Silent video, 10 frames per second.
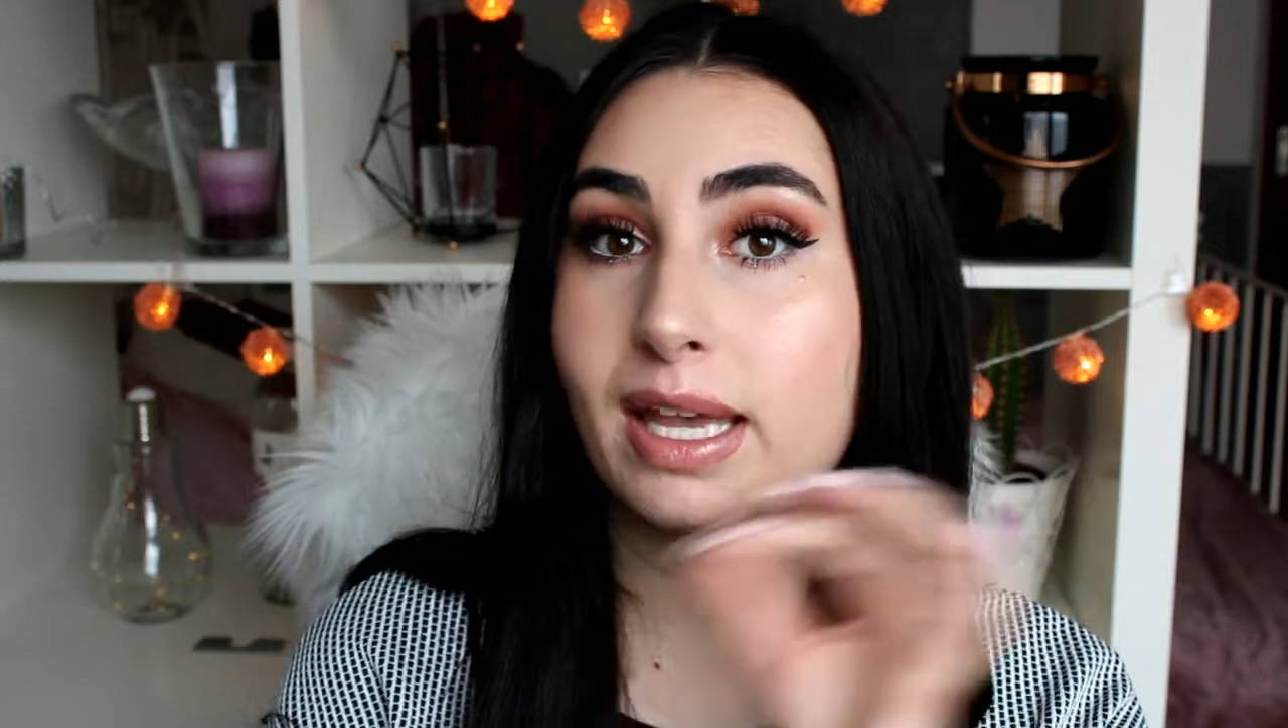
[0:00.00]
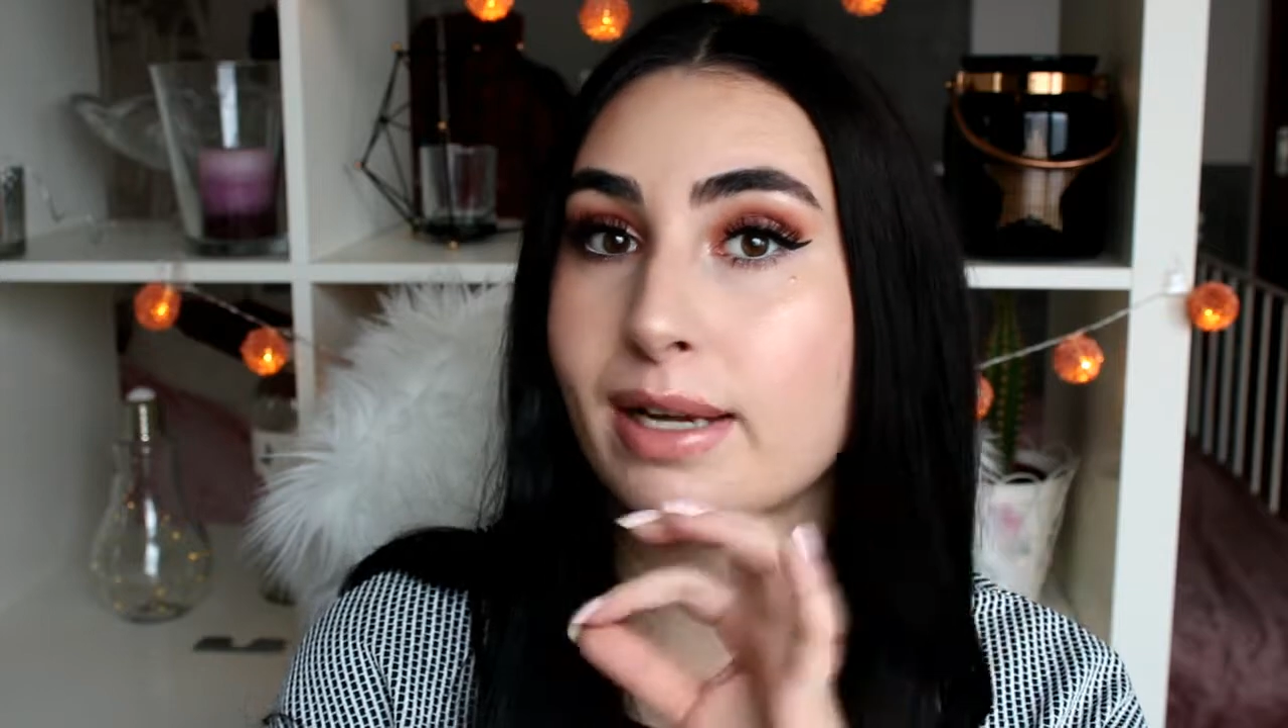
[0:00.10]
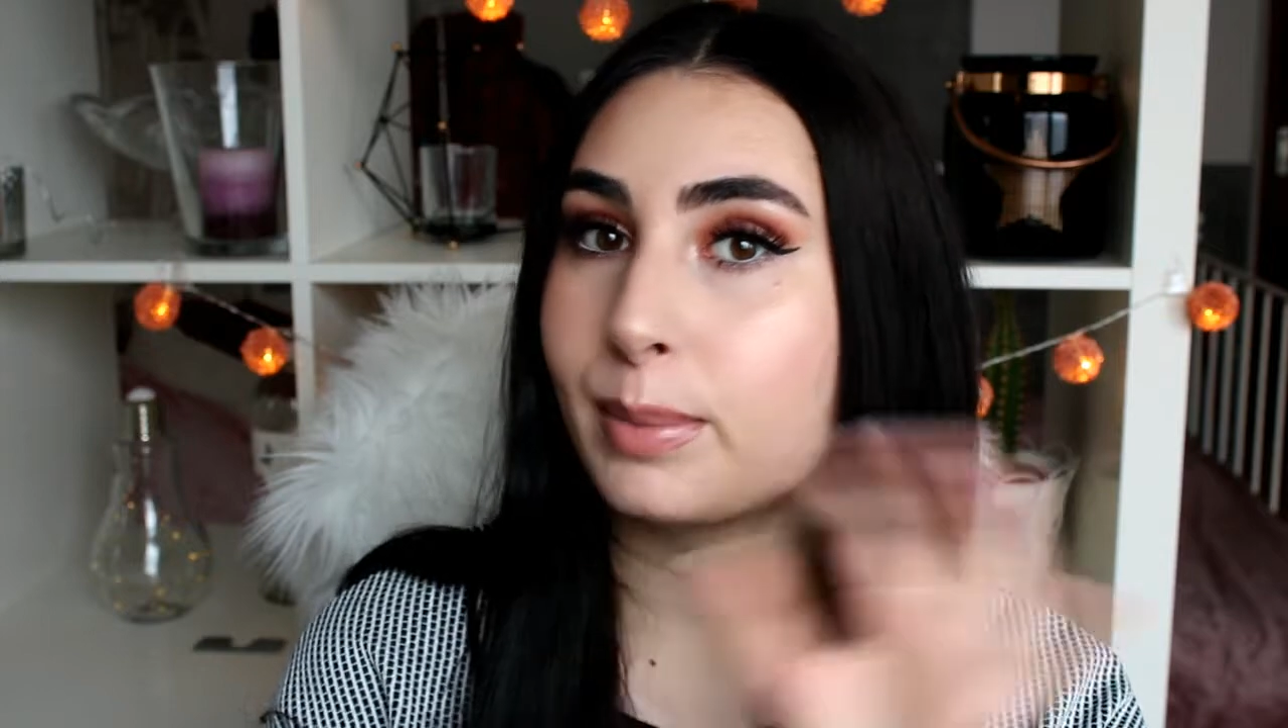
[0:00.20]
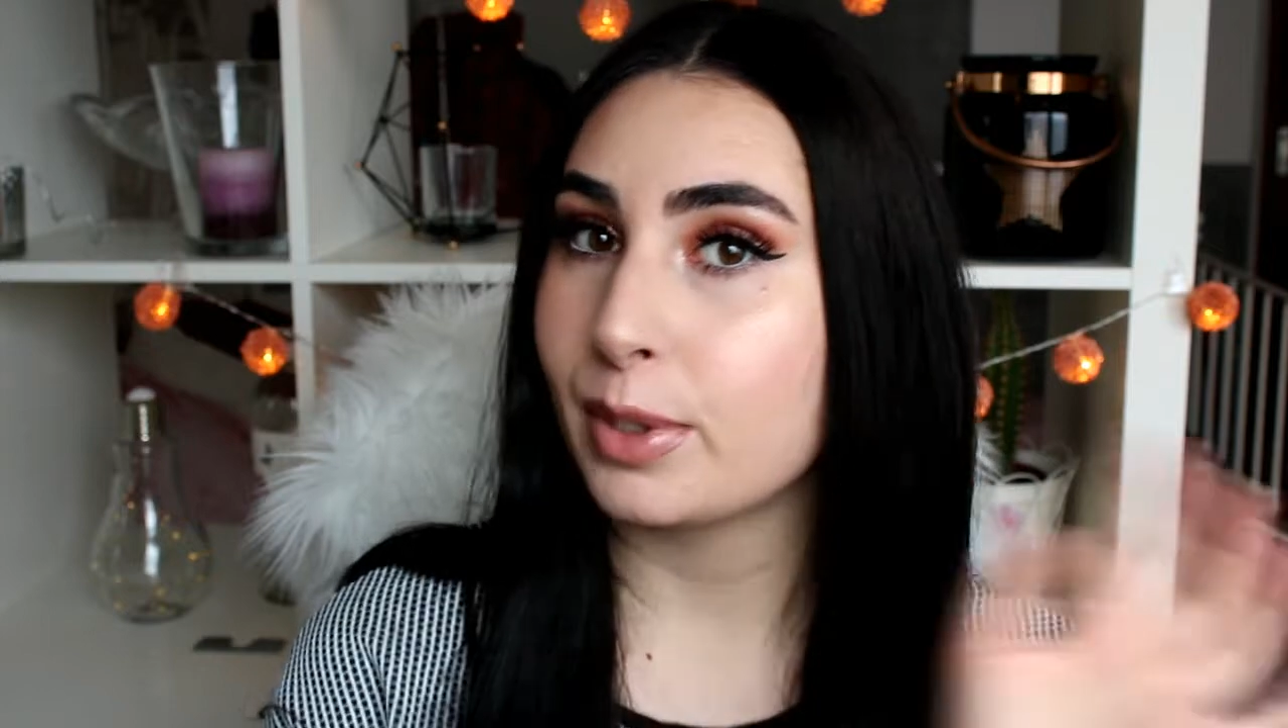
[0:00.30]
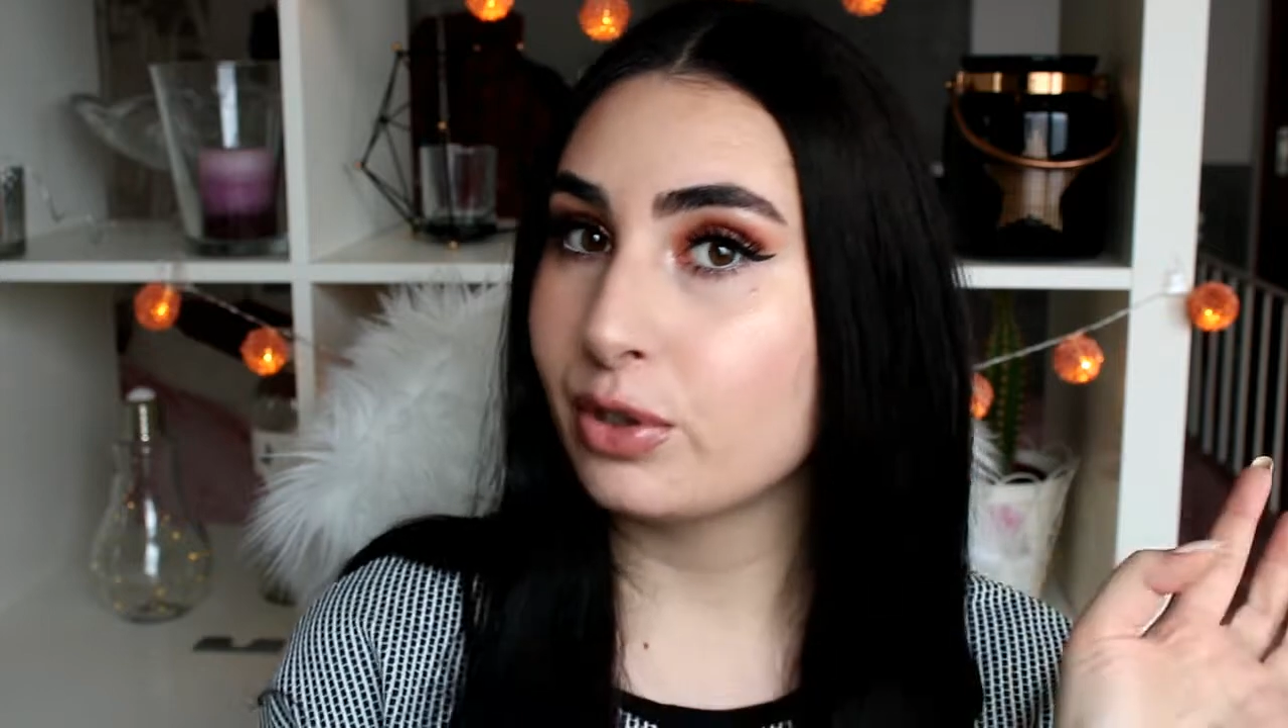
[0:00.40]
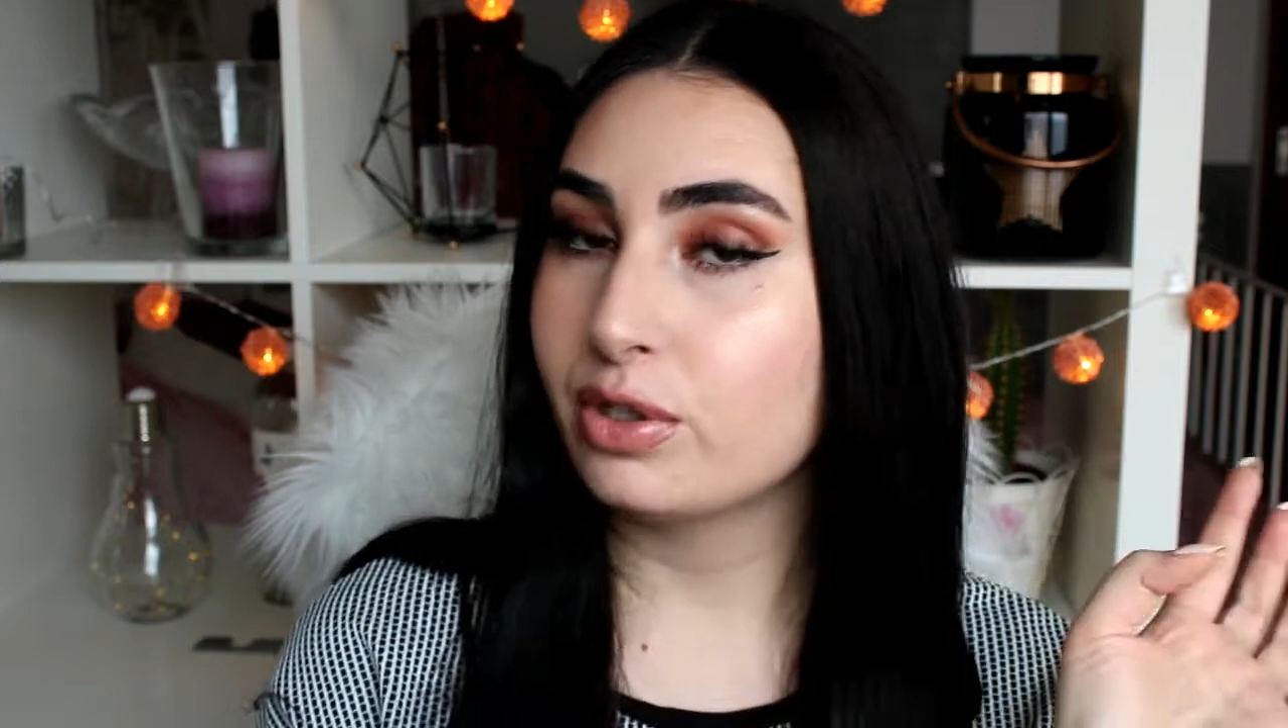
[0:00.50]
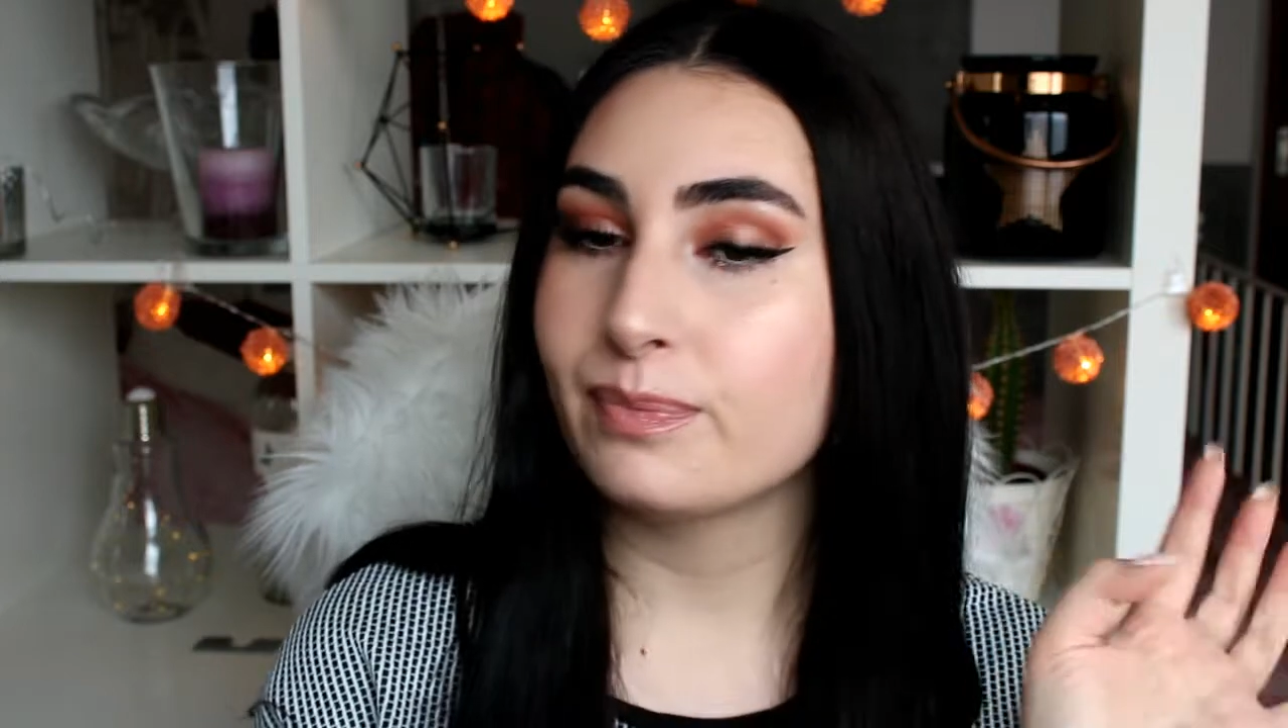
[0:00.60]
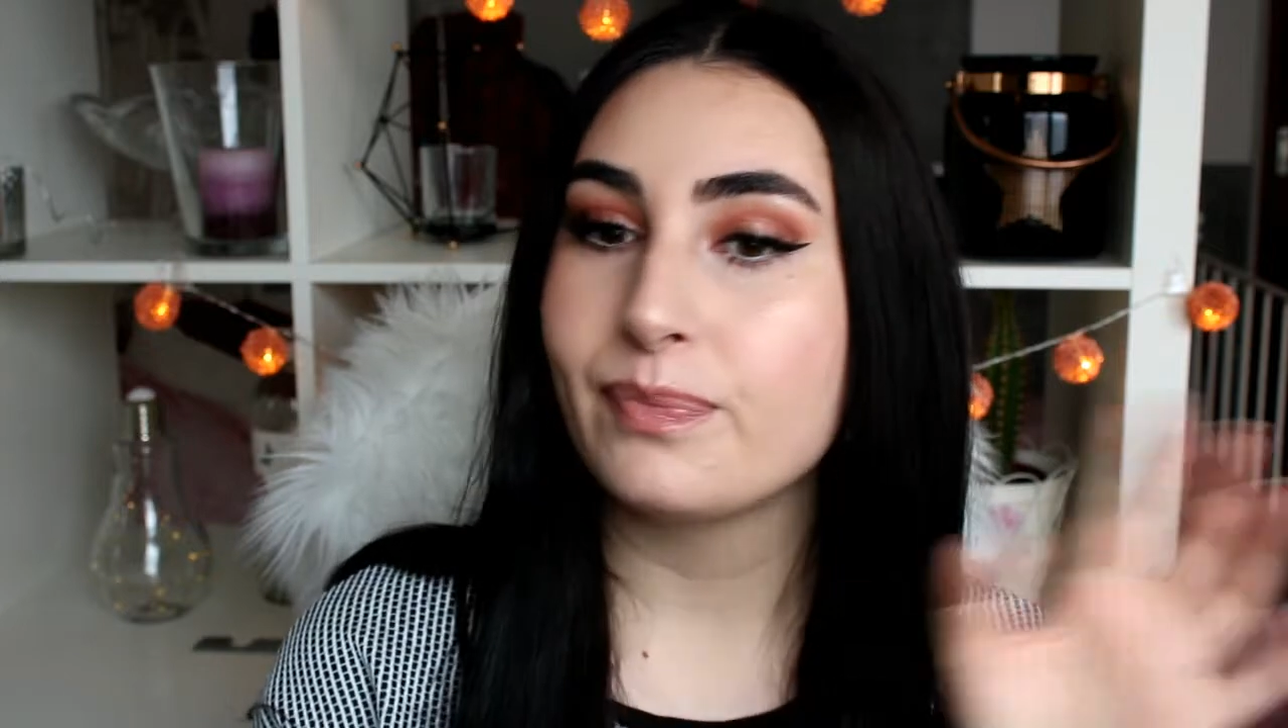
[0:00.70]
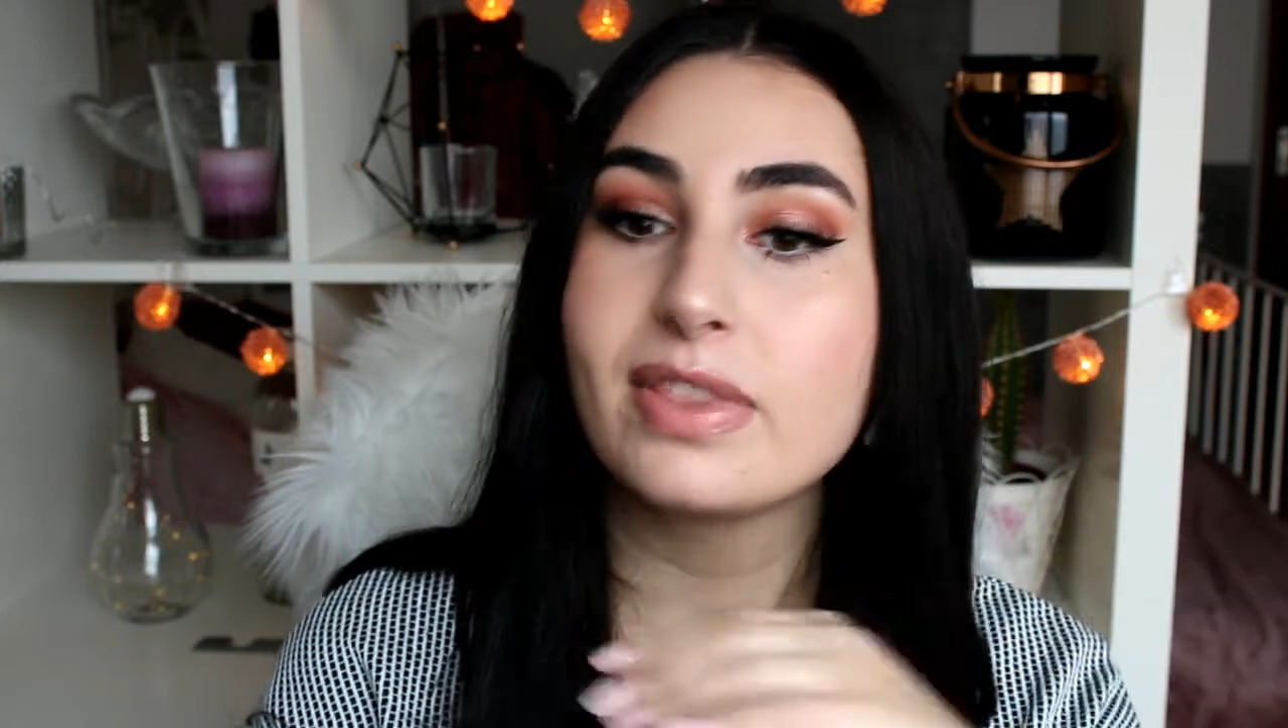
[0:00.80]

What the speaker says: like bigger,